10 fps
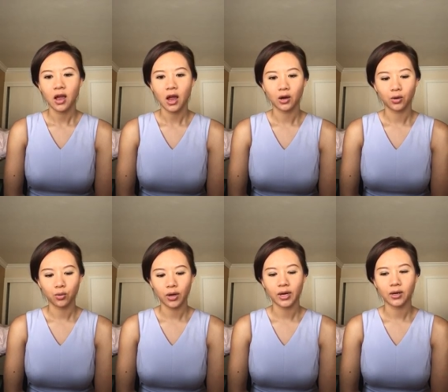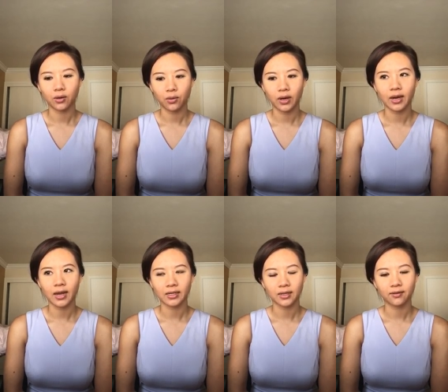a great, great
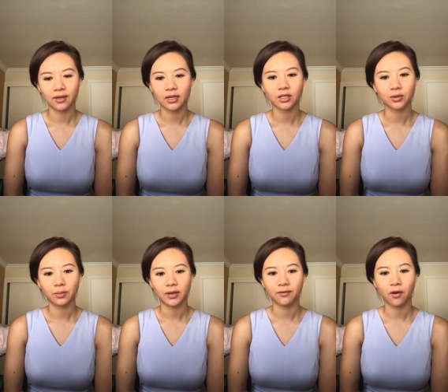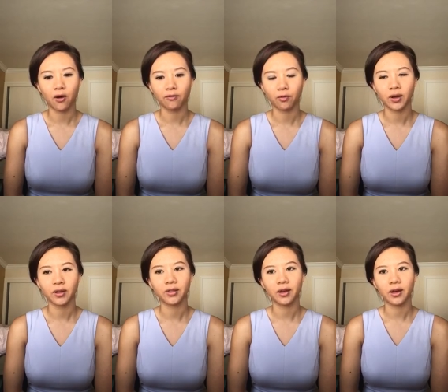activity to be involved
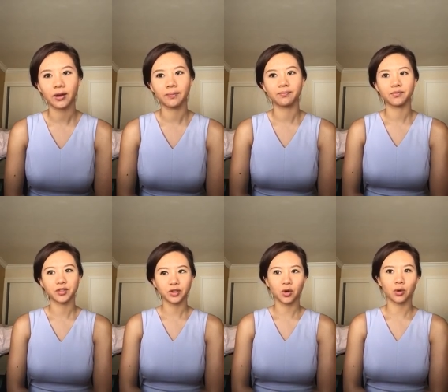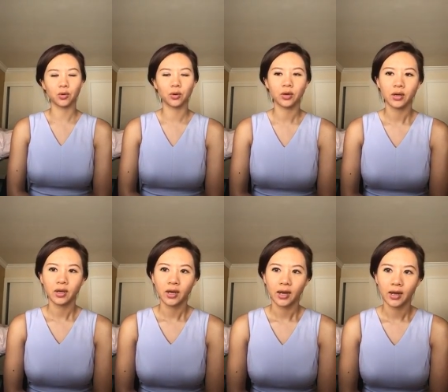with. Um, so
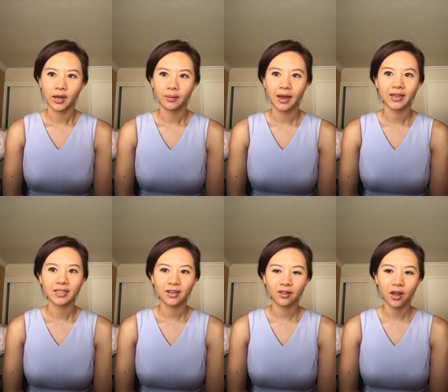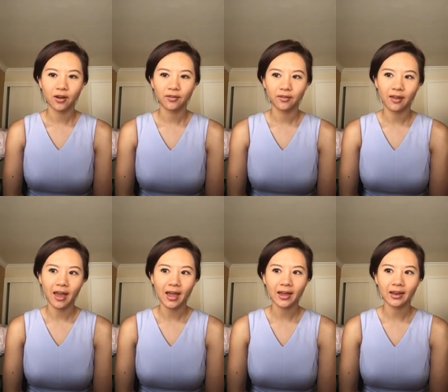um, I did a lot of
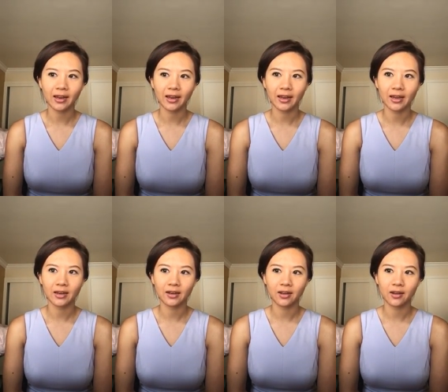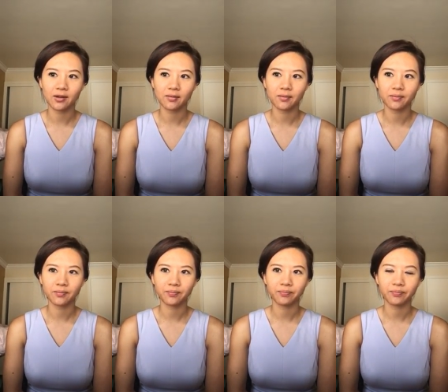that, and um,
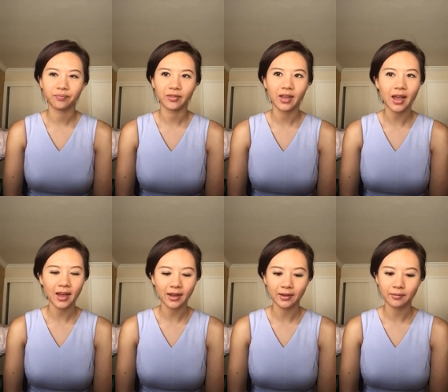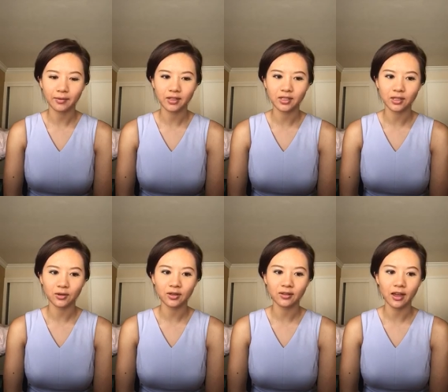yeah, the
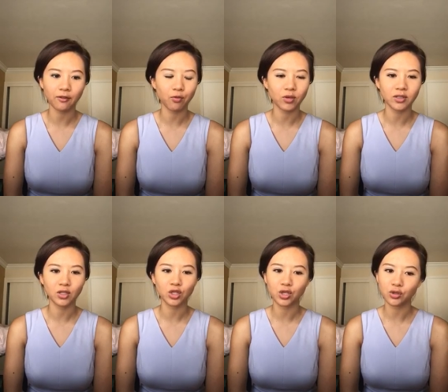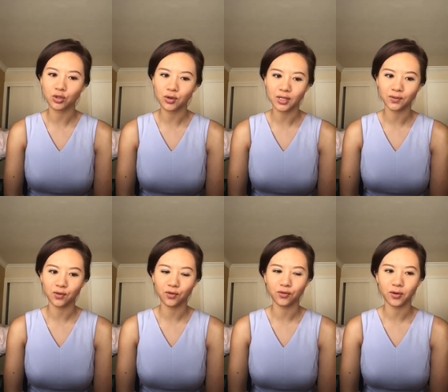student life wasn't too
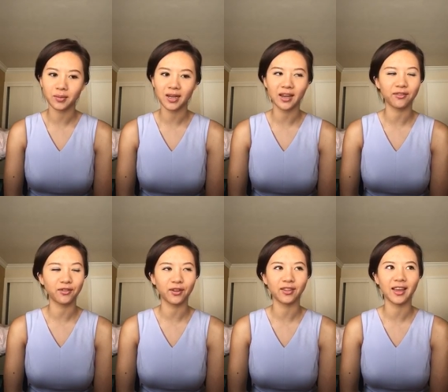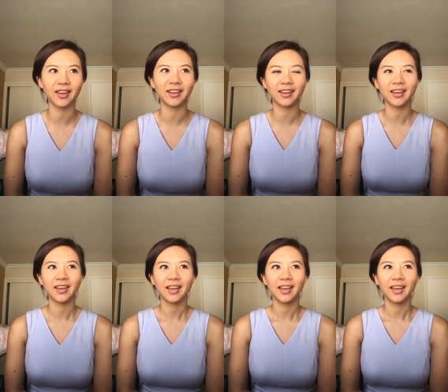stressful for me. I feel like,